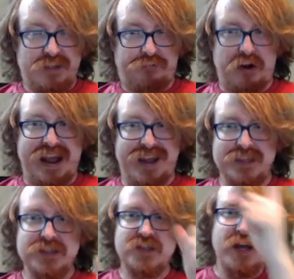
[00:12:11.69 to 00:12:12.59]

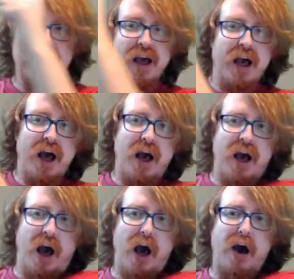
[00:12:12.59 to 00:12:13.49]
phrase.
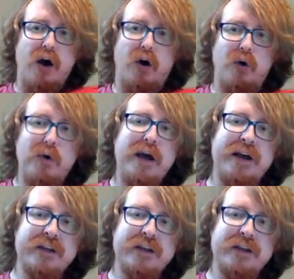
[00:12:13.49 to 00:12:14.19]
O.